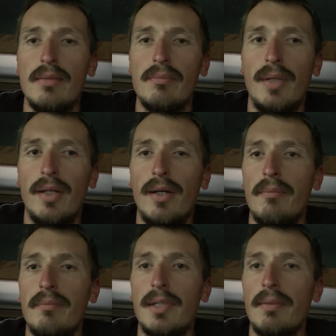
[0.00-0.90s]
But
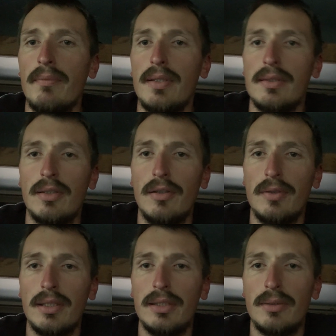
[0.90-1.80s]
yeah, so
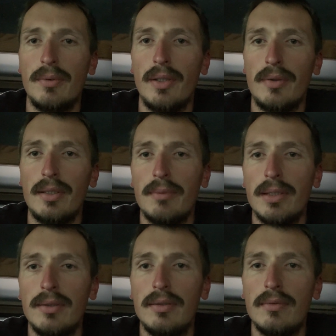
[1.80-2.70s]
in case you're wondering
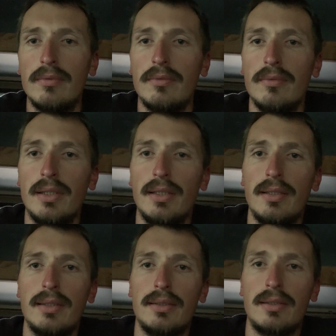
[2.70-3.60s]
about why it
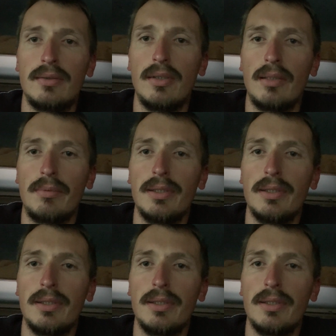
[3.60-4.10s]
has hydraulic